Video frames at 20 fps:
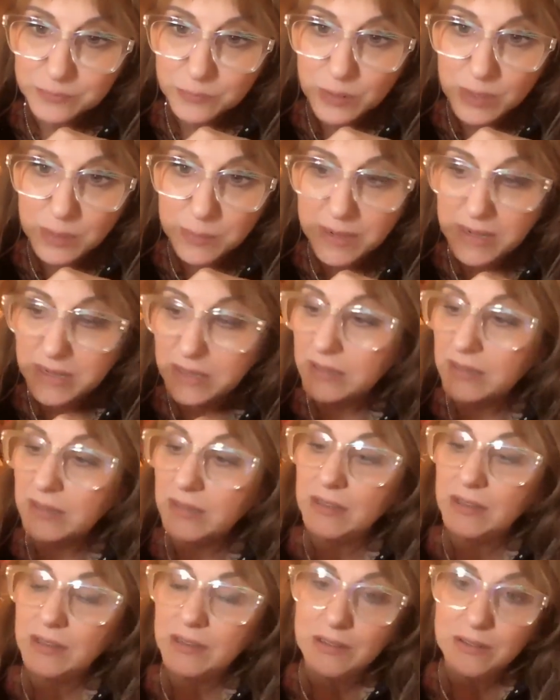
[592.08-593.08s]
of my
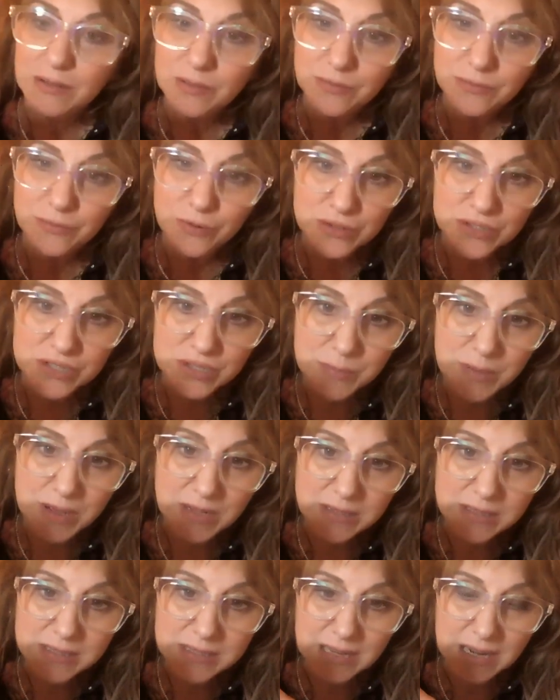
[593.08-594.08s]
first
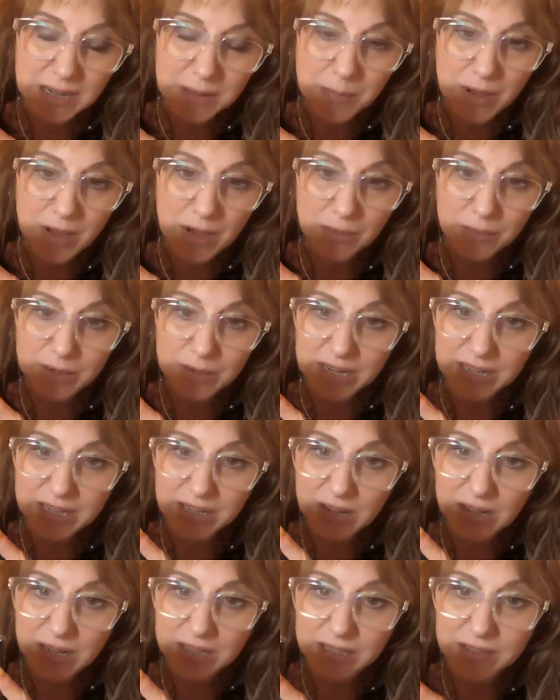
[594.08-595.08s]
mugs that I bought when I
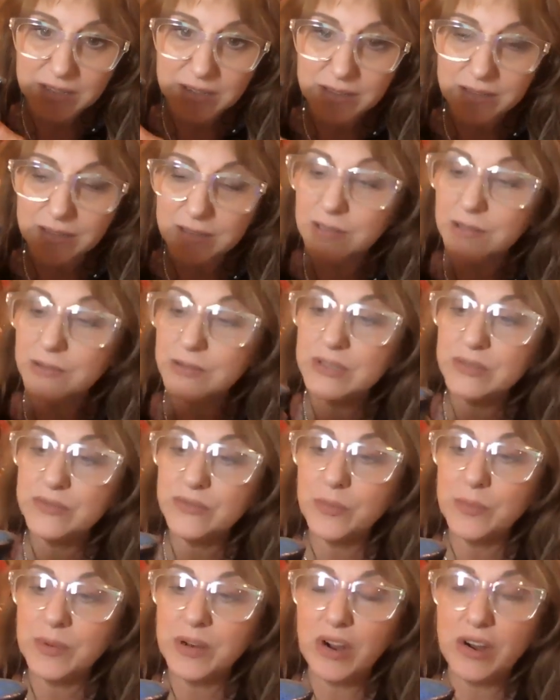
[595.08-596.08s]
got here is
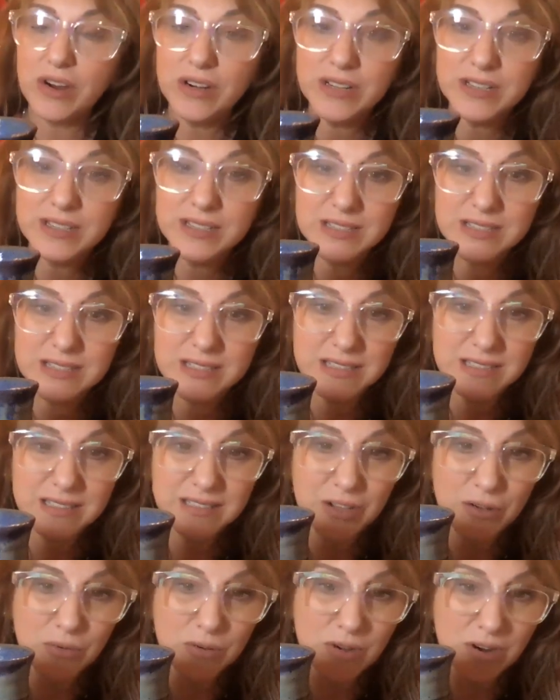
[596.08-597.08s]
from an artist,
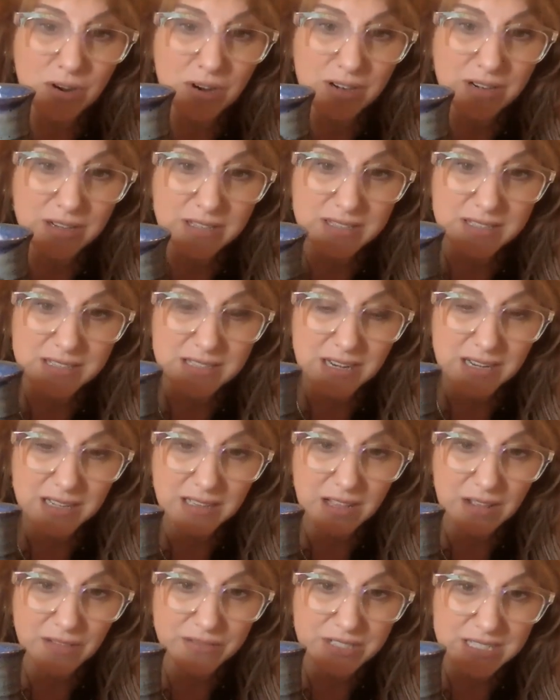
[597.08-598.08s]
local artist, and
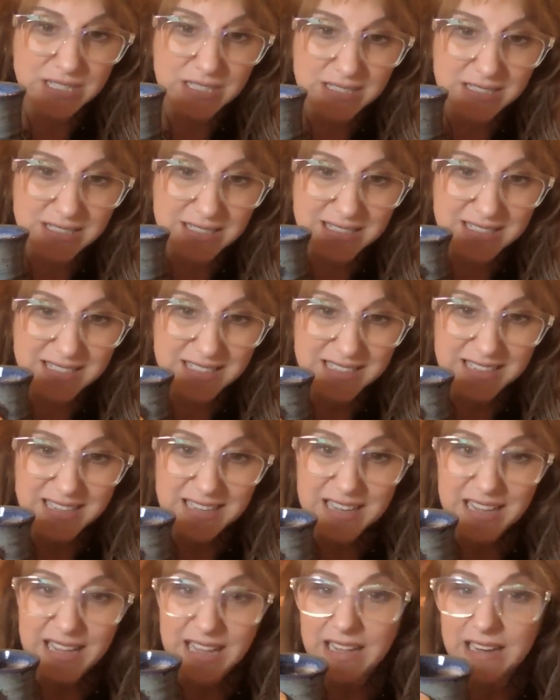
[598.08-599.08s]
I loved it.
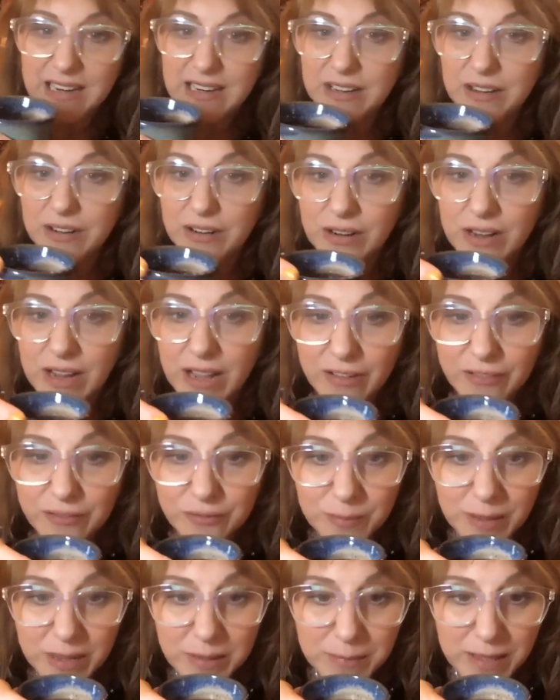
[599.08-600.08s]
And here I have
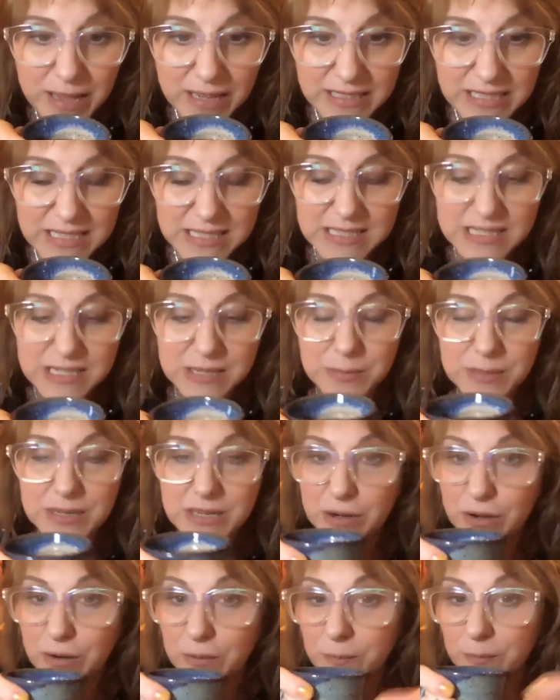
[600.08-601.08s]
my magnesium
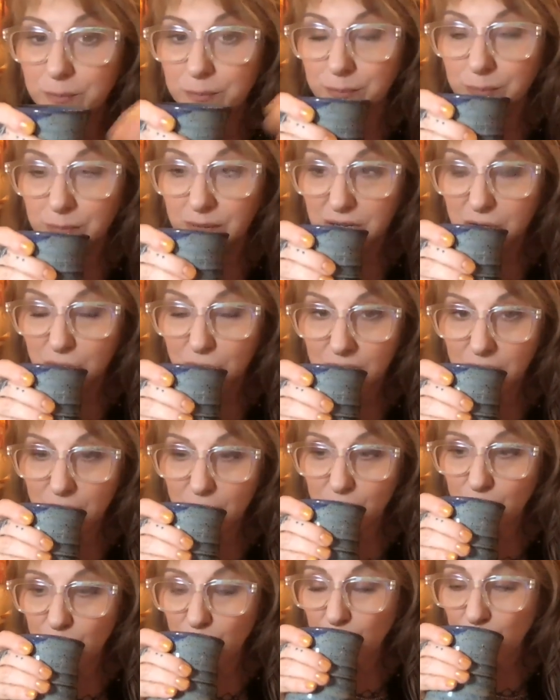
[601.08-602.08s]
here. I got
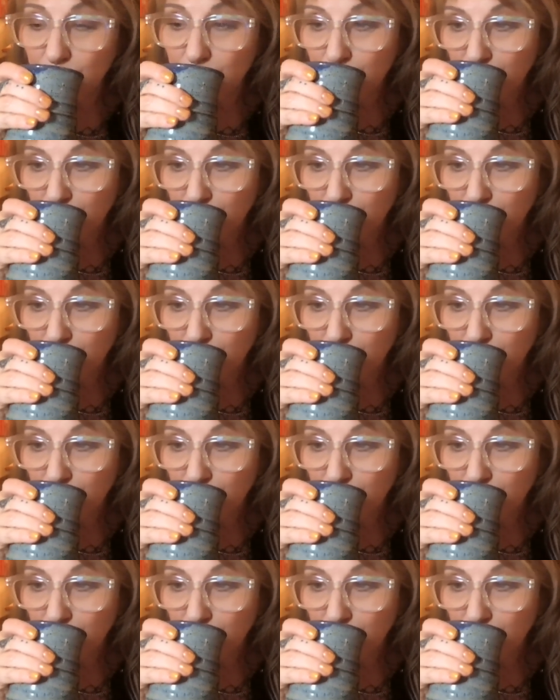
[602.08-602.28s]
cocoa.